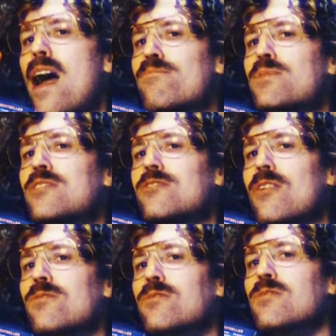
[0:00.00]

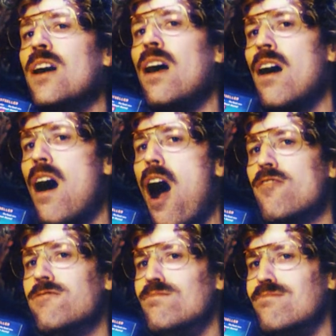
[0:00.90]
episode
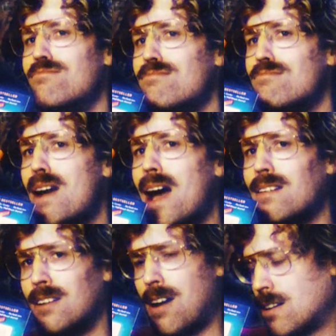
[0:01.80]
of
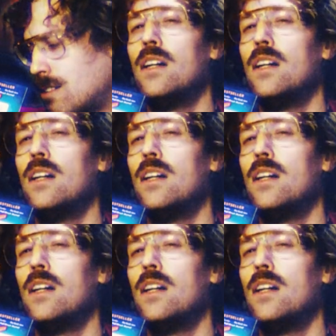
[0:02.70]
Matlock.